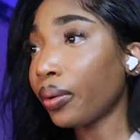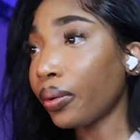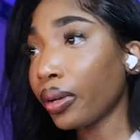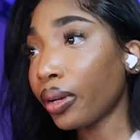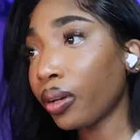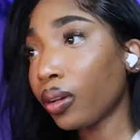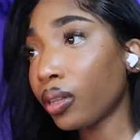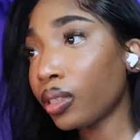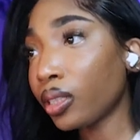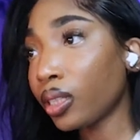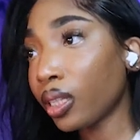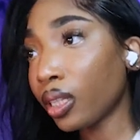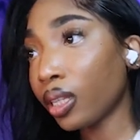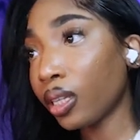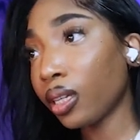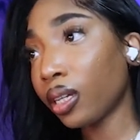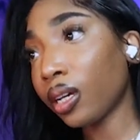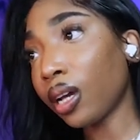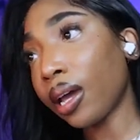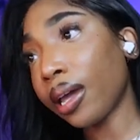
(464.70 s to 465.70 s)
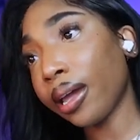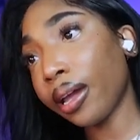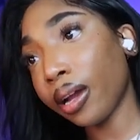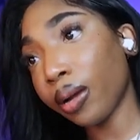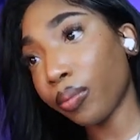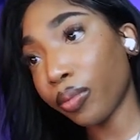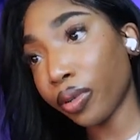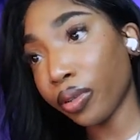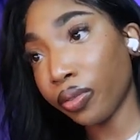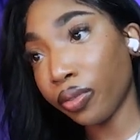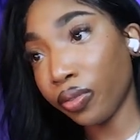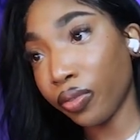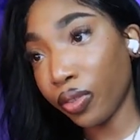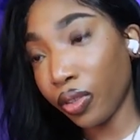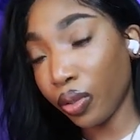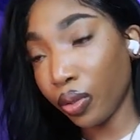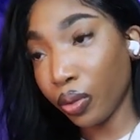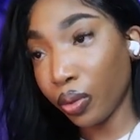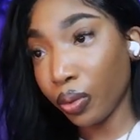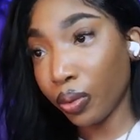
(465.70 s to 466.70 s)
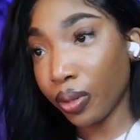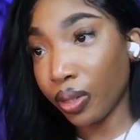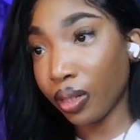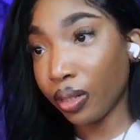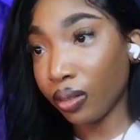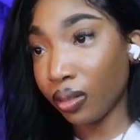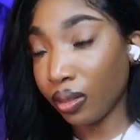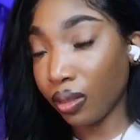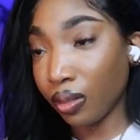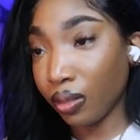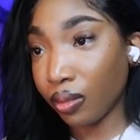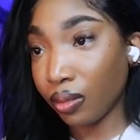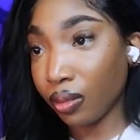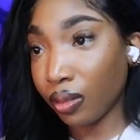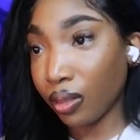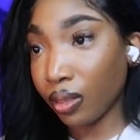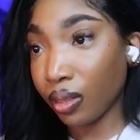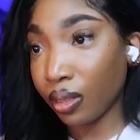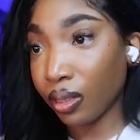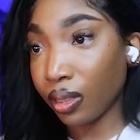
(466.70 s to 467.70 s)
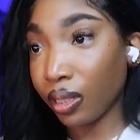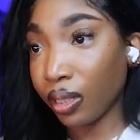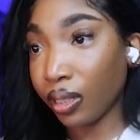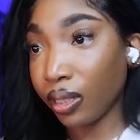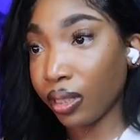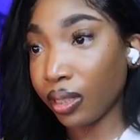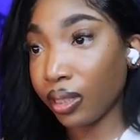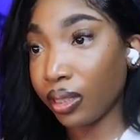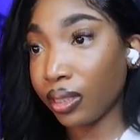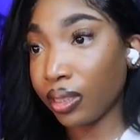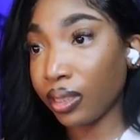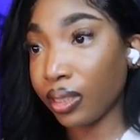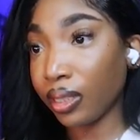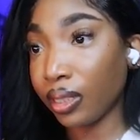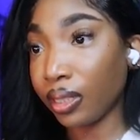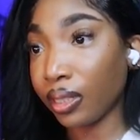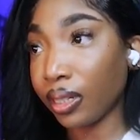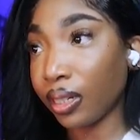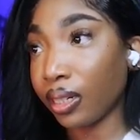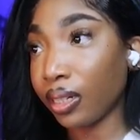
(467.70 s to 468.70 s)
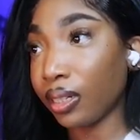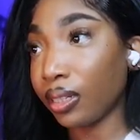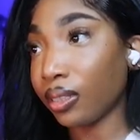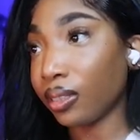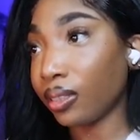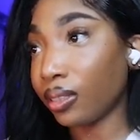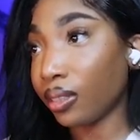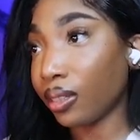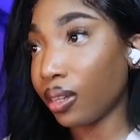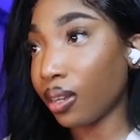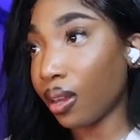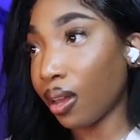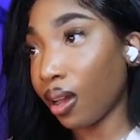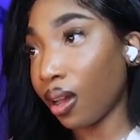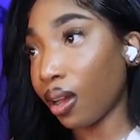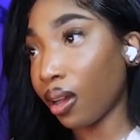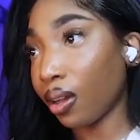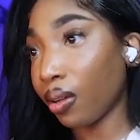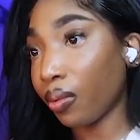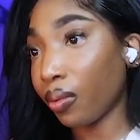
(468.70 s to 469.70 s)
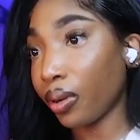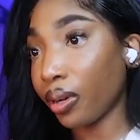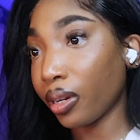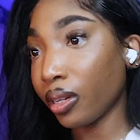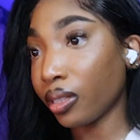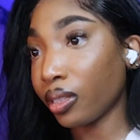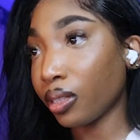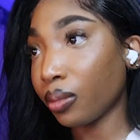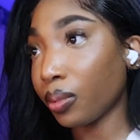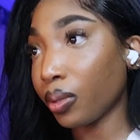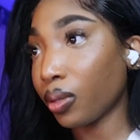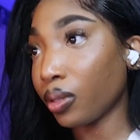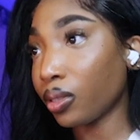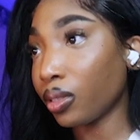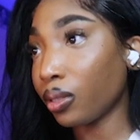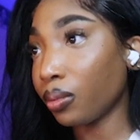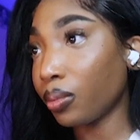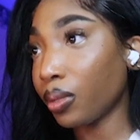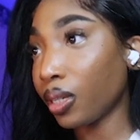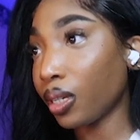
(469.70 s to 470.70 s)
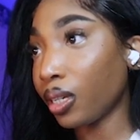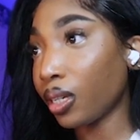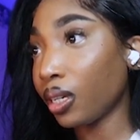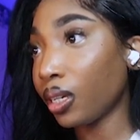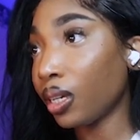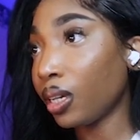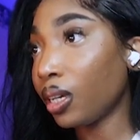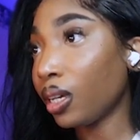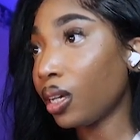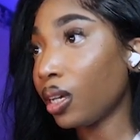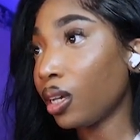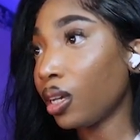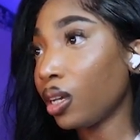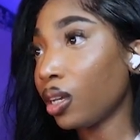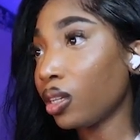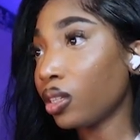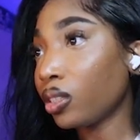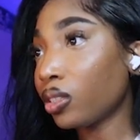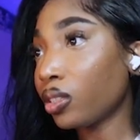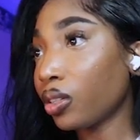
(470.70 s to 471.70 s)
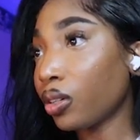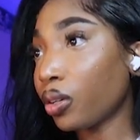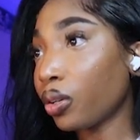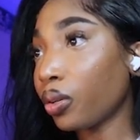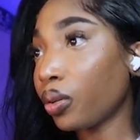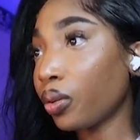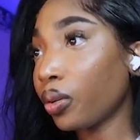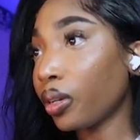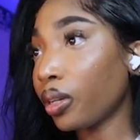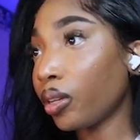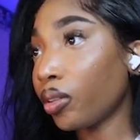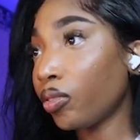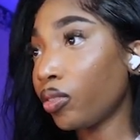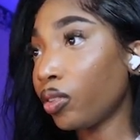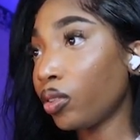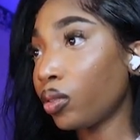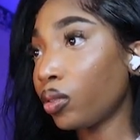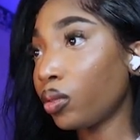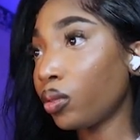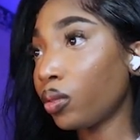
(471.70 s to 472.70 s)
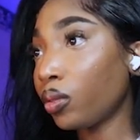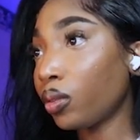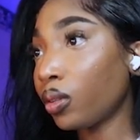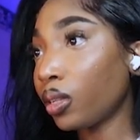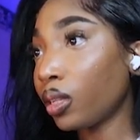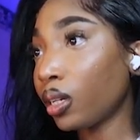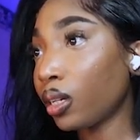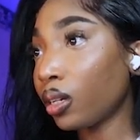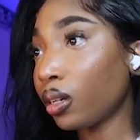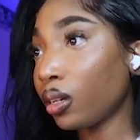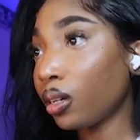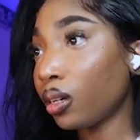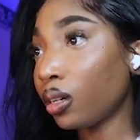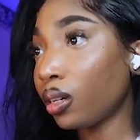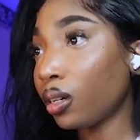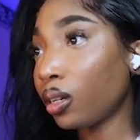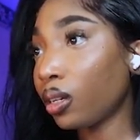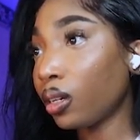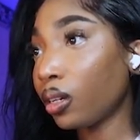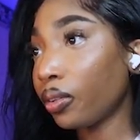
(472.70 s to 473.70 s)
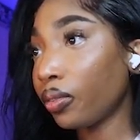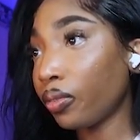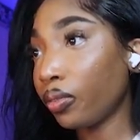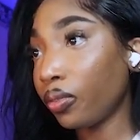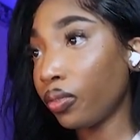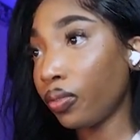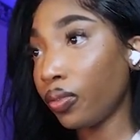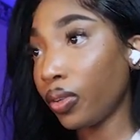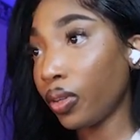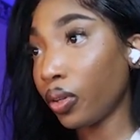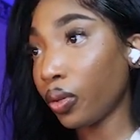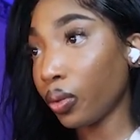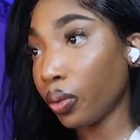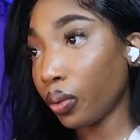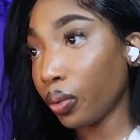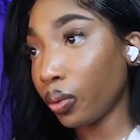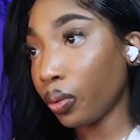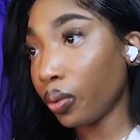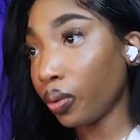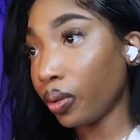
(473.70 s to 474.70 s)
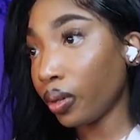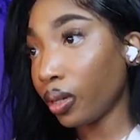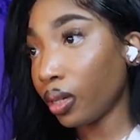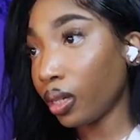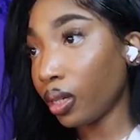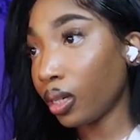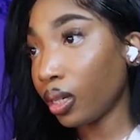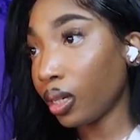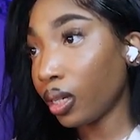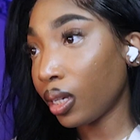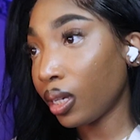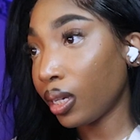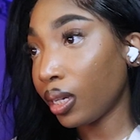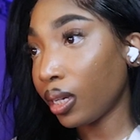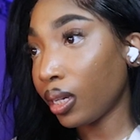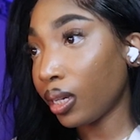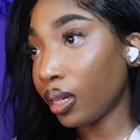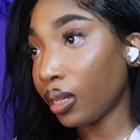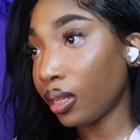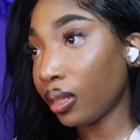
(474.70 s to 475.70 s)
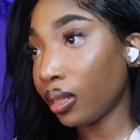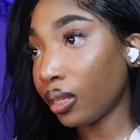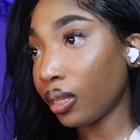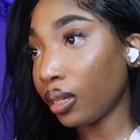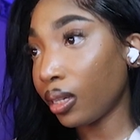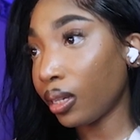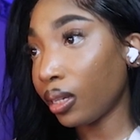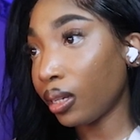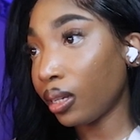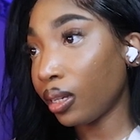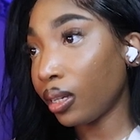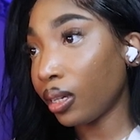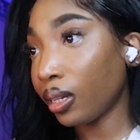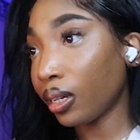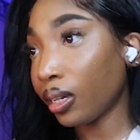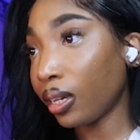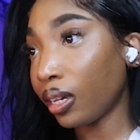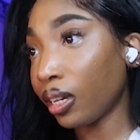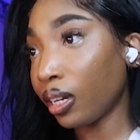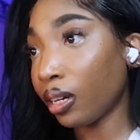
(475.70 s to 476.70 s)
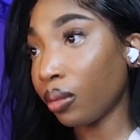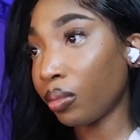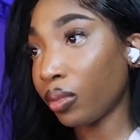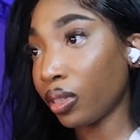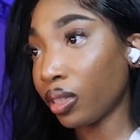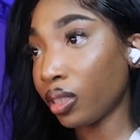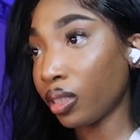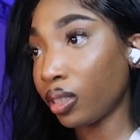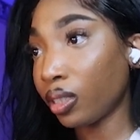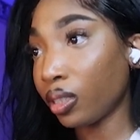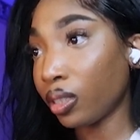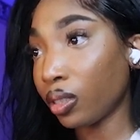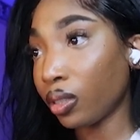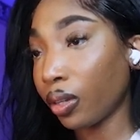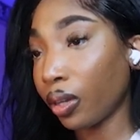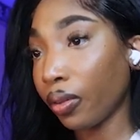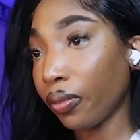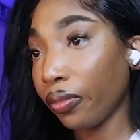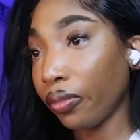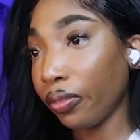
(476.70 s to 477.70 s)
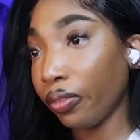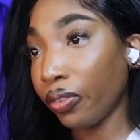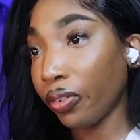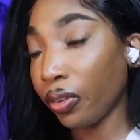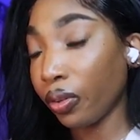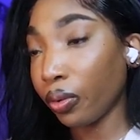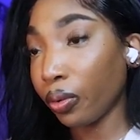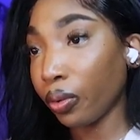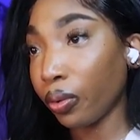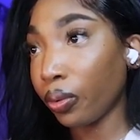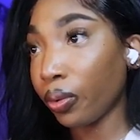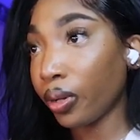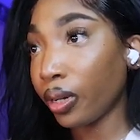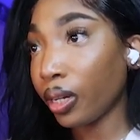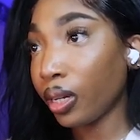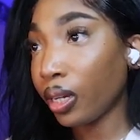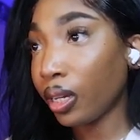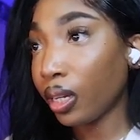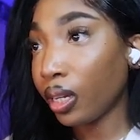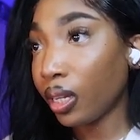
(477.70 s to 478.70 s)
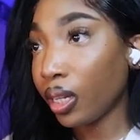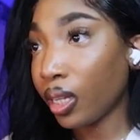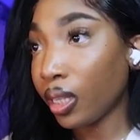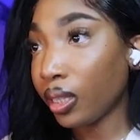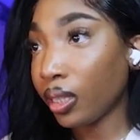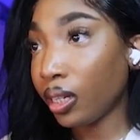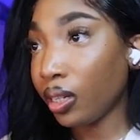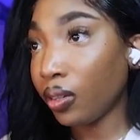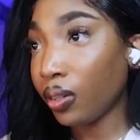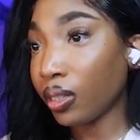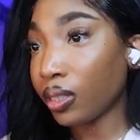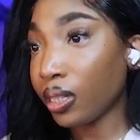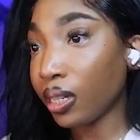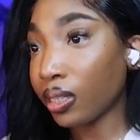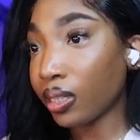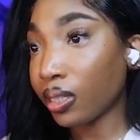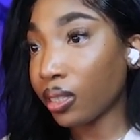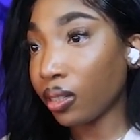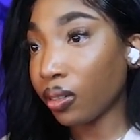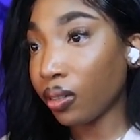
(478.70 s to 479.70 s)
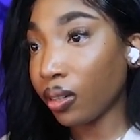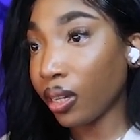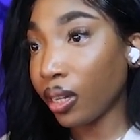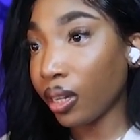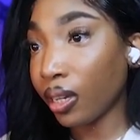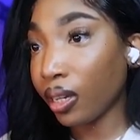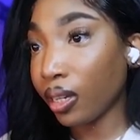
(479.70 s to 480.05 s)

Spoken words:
Now we're gonna go to the camera view, and you can clearly see that it is not where it's supposed to be. So if you click on view and then hit camera to view, then you can take this little